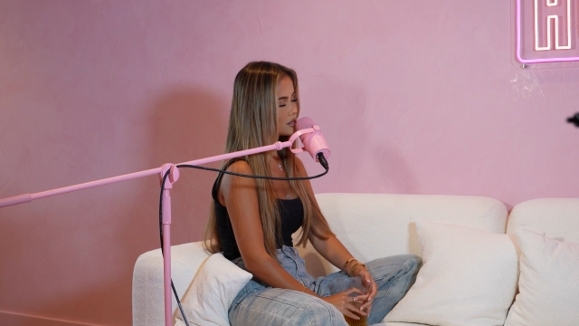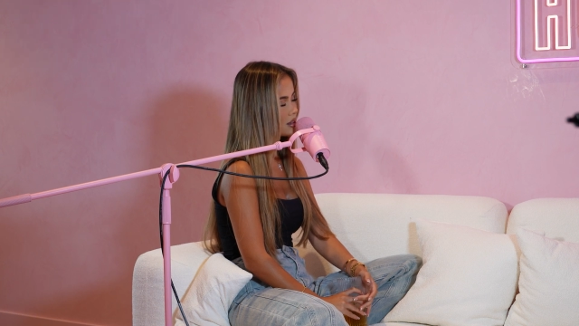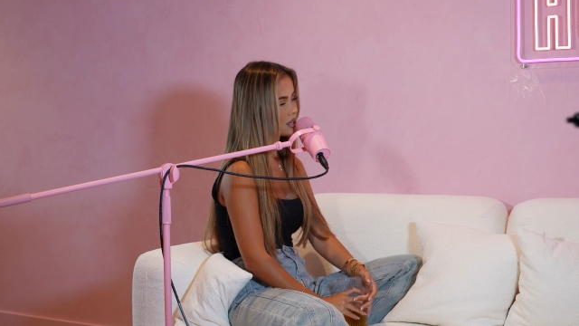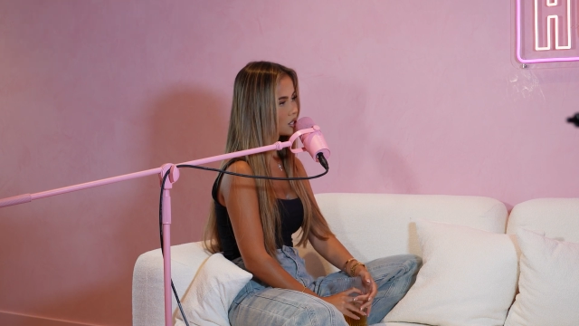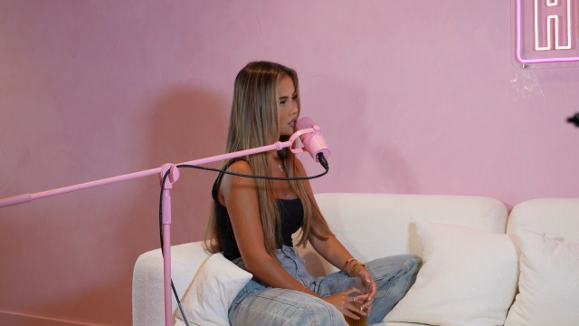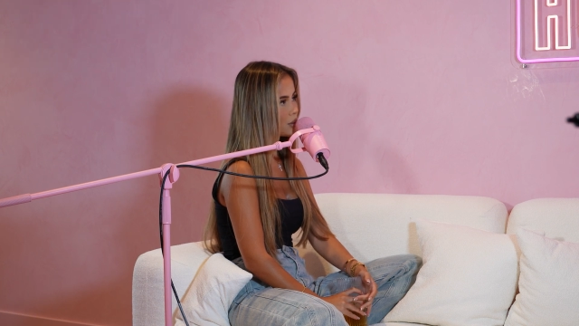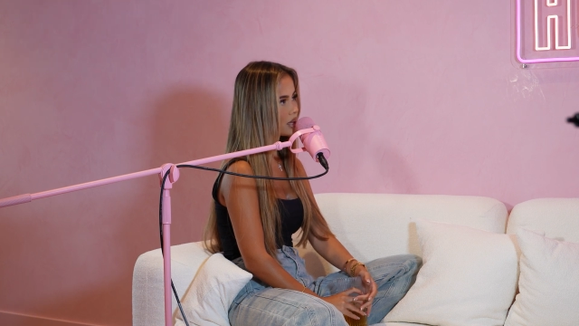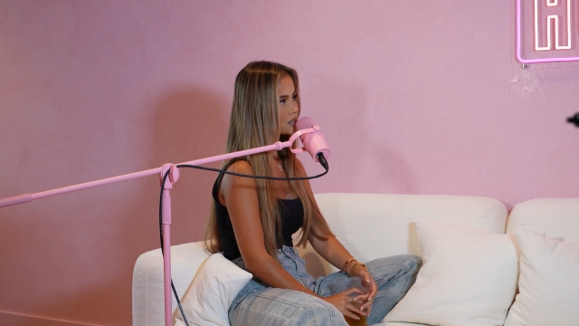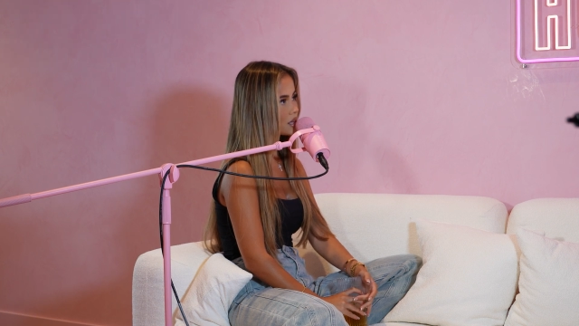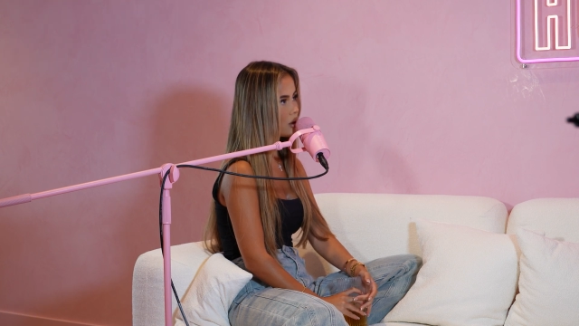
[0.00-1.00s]
I think just be
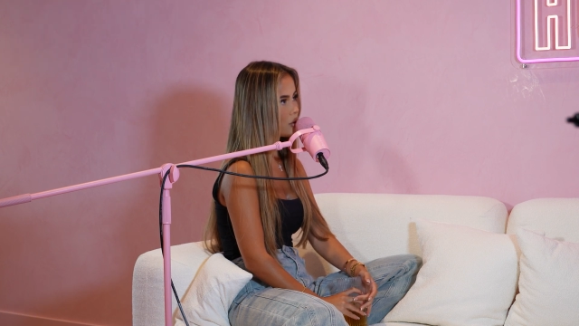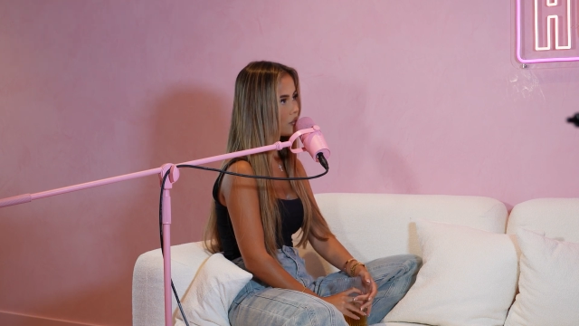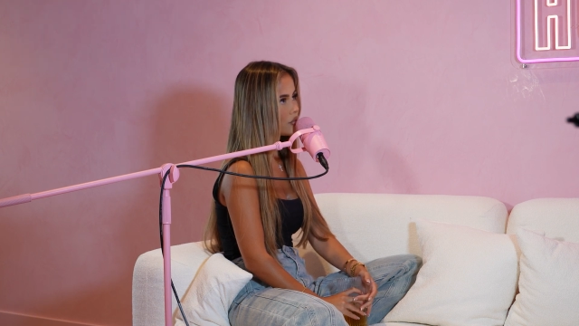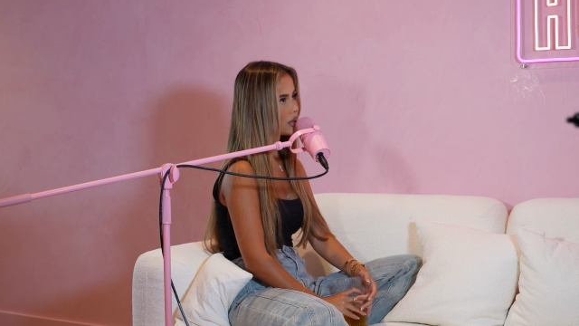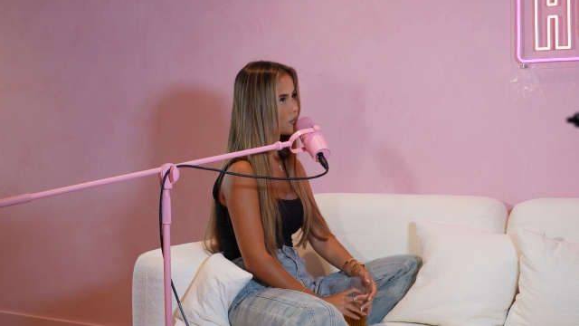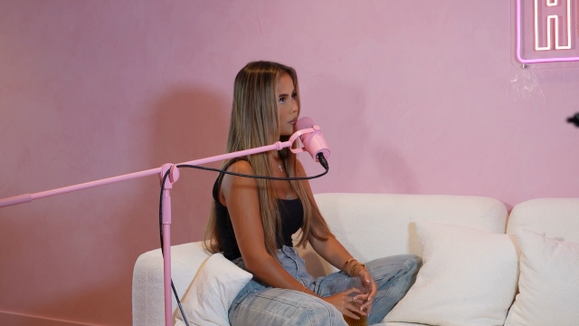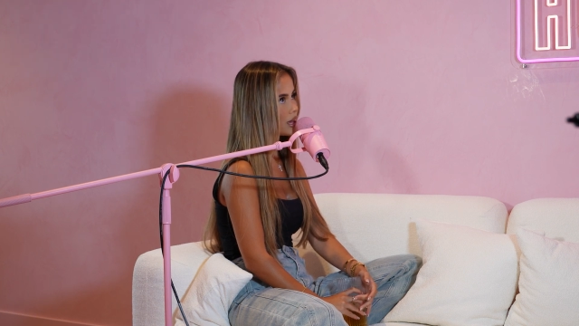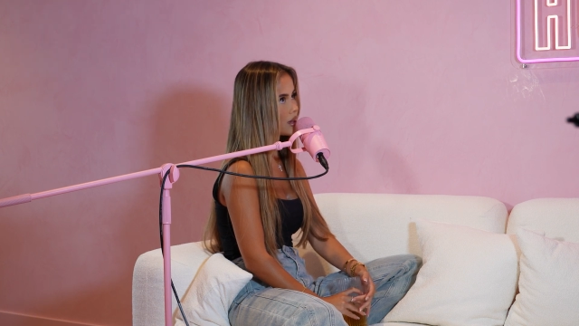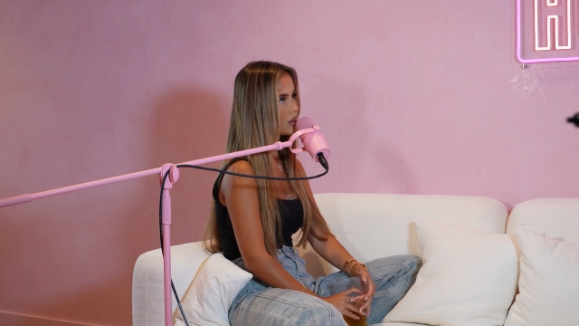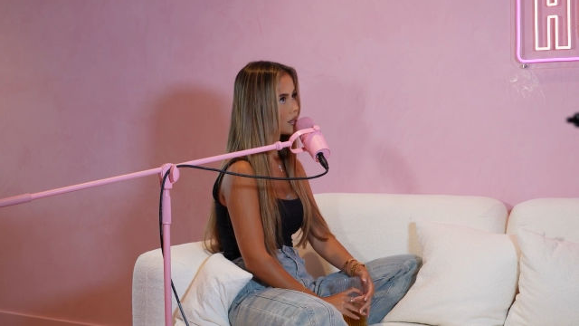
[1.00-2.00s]
yourself and
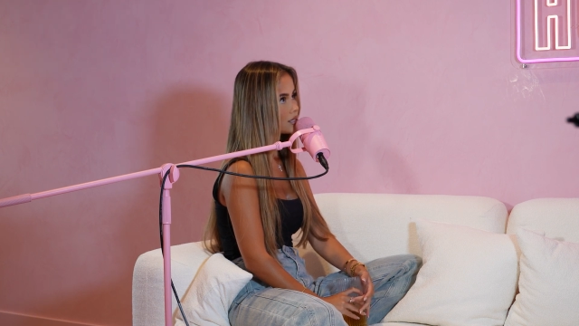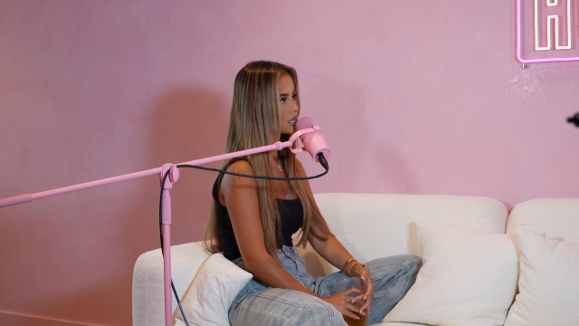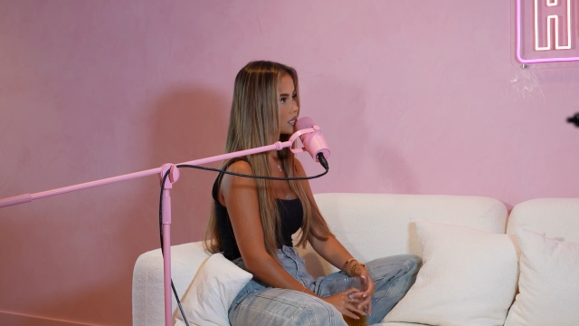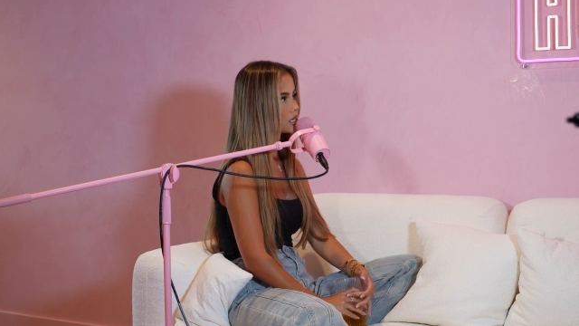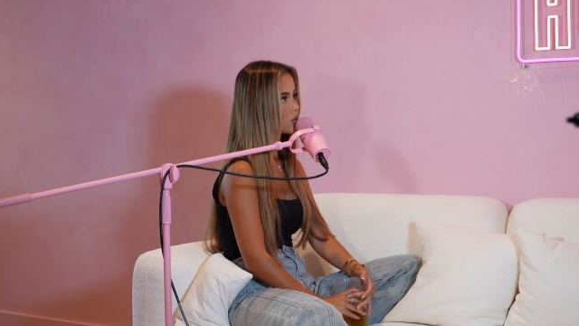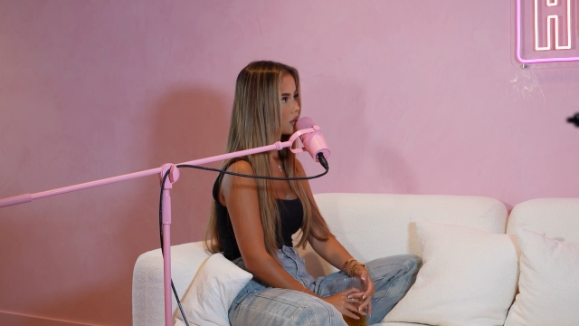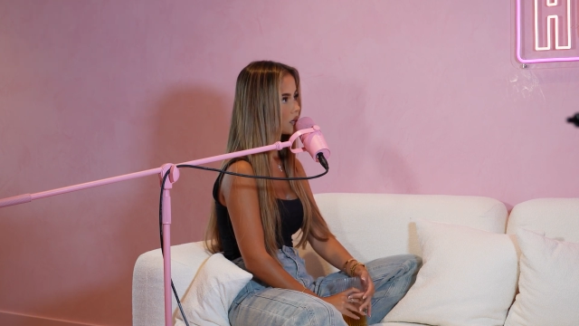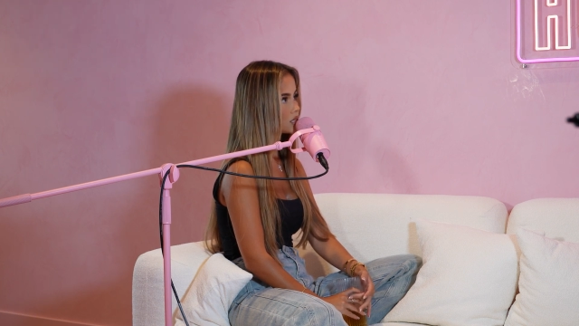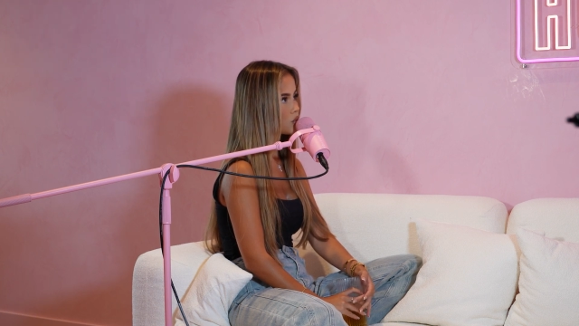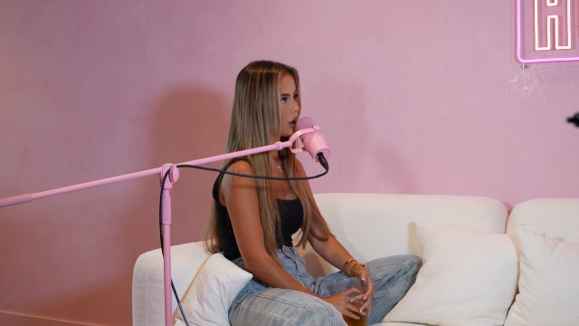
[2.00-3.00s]
be consistent with it
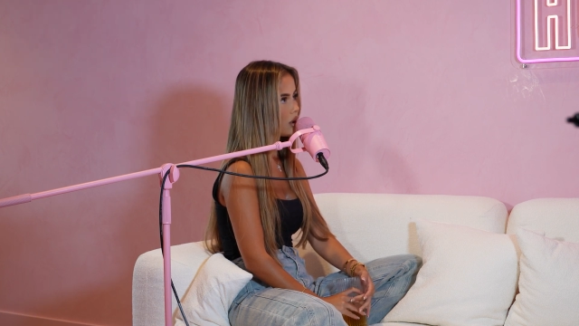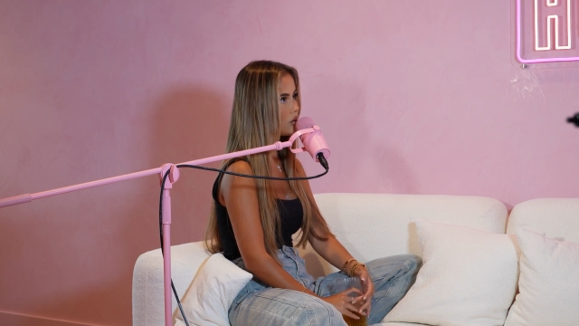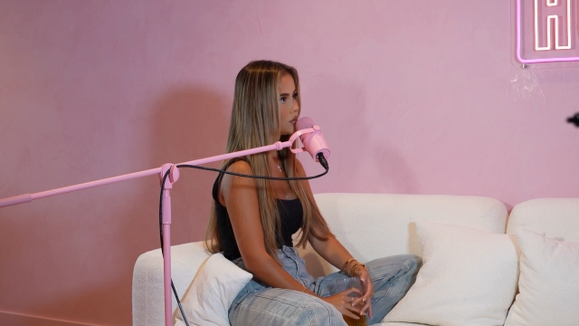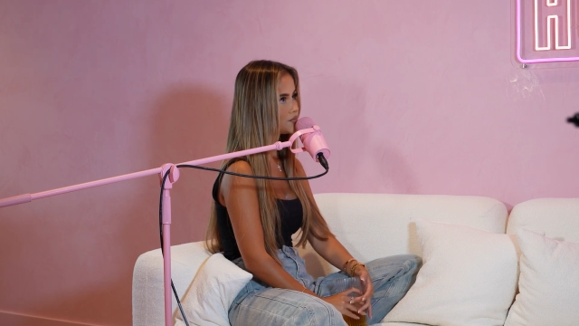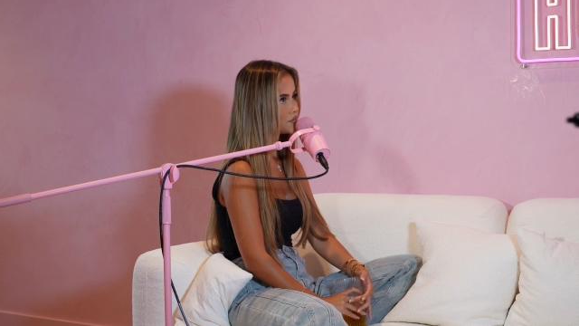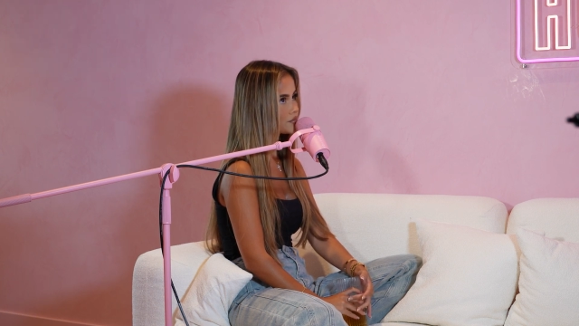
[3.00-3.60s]
as well.